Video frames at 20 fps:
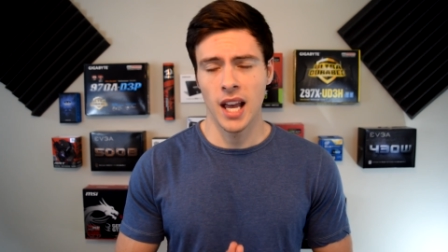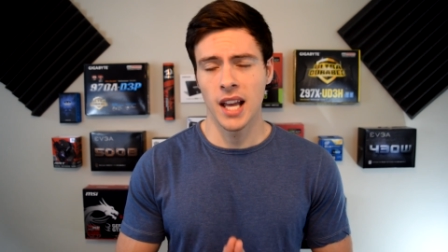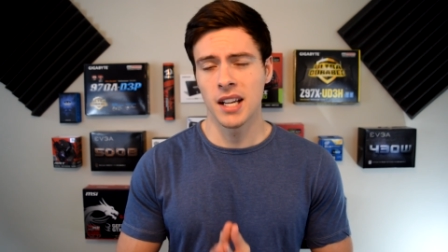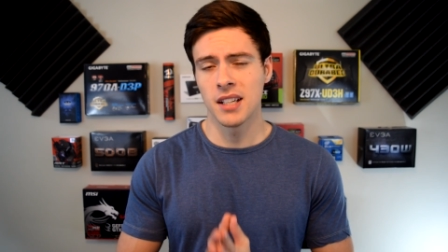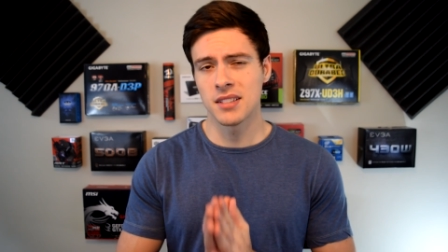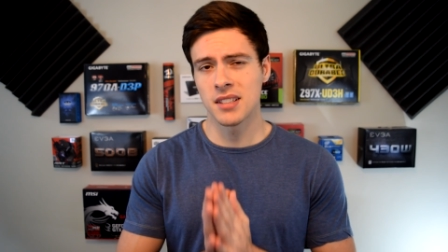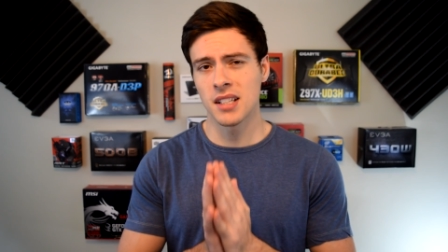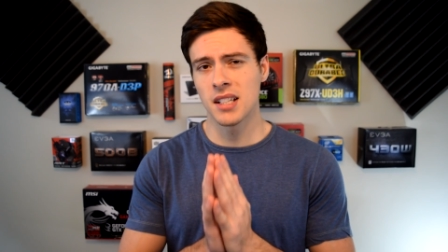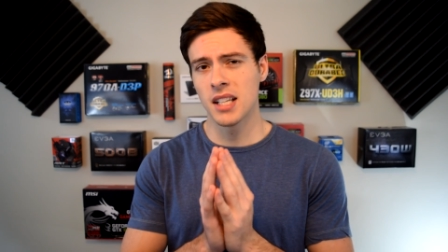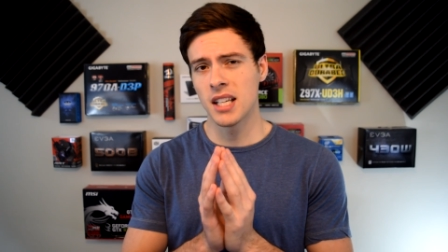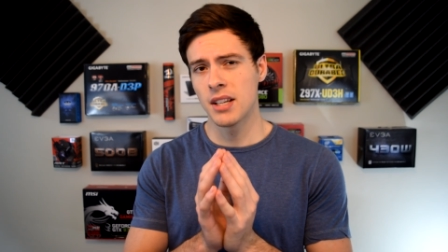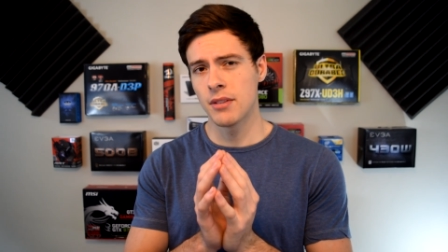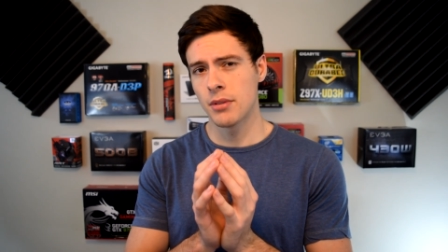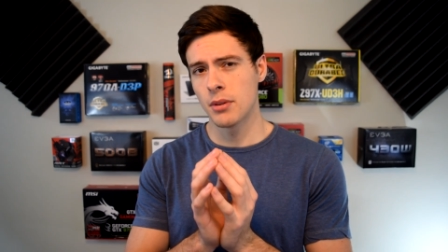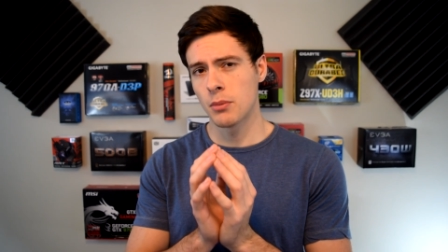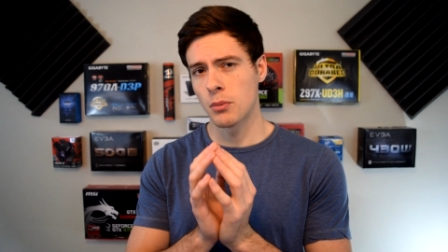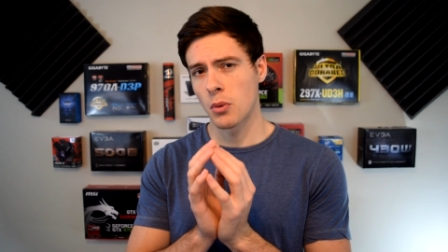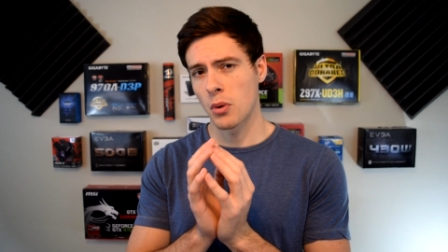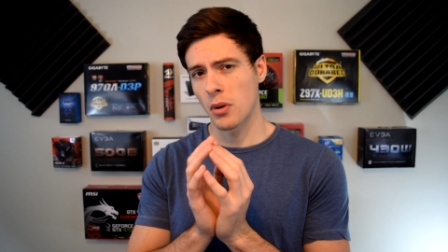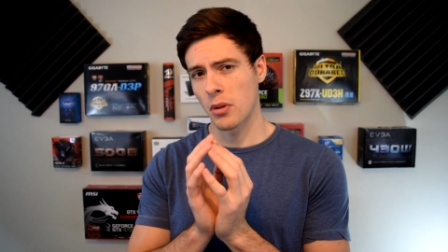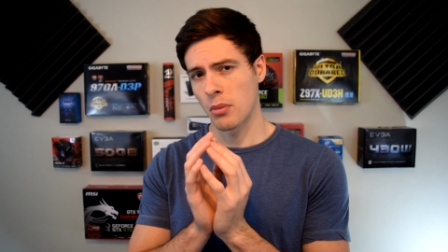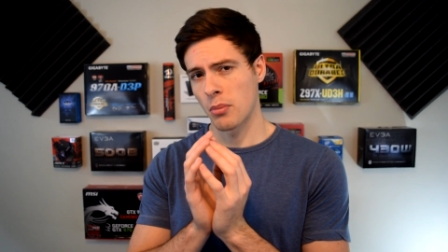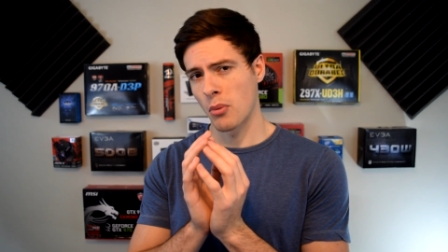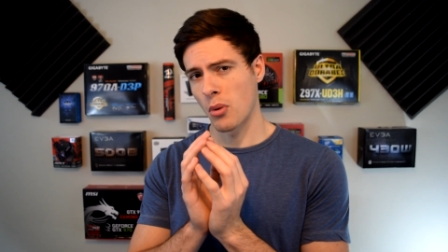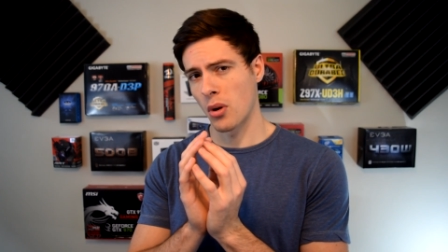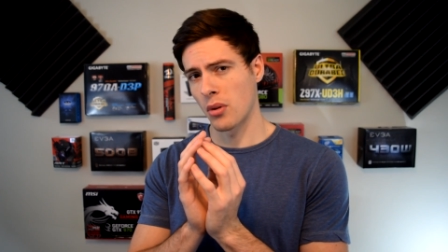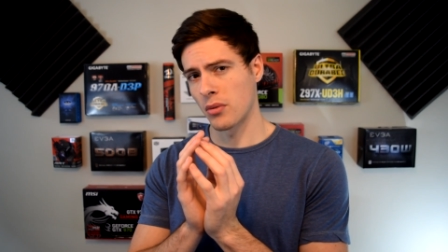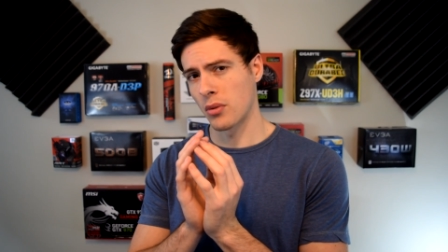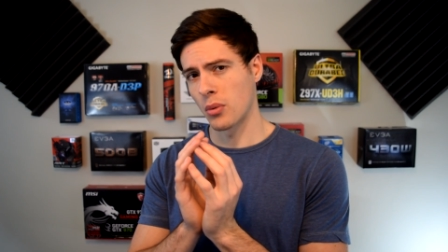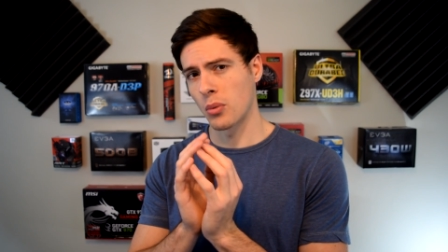And is it even worth
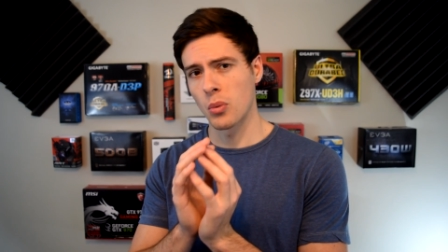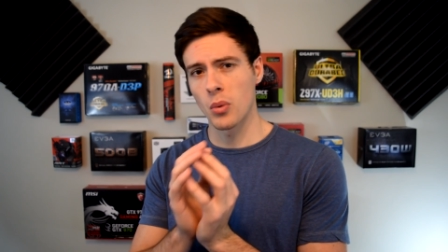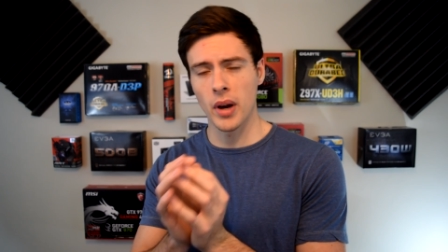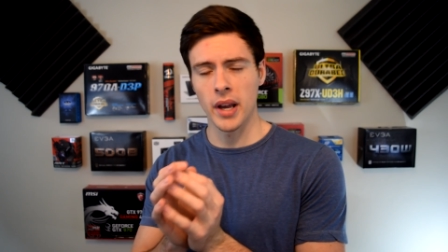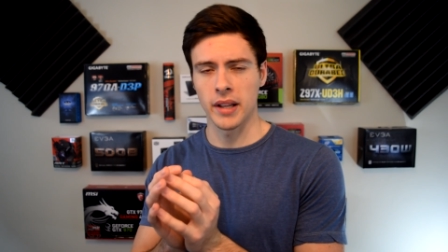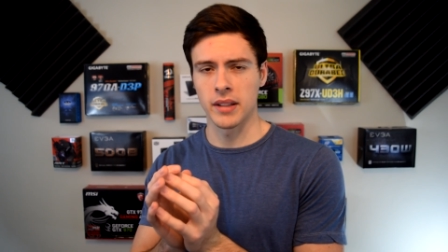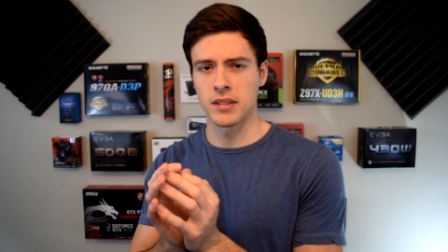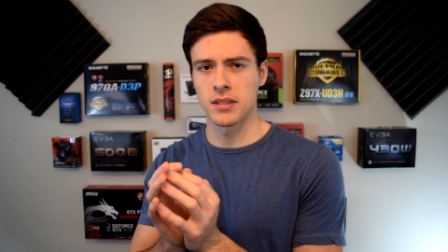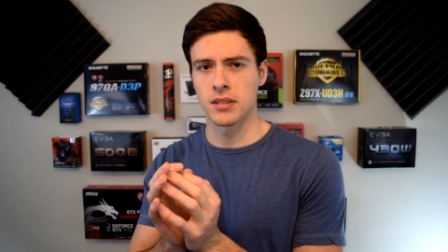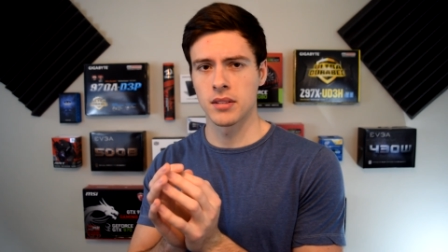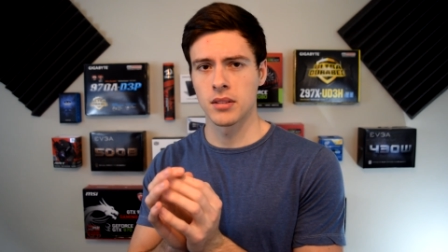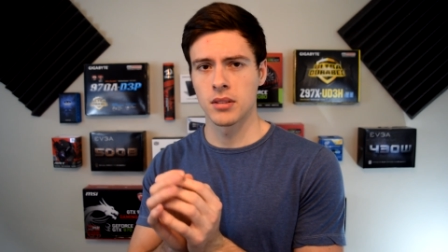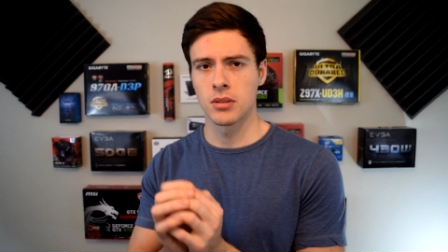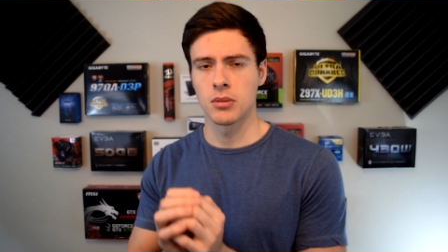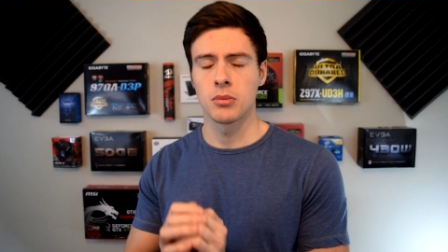more of a wait?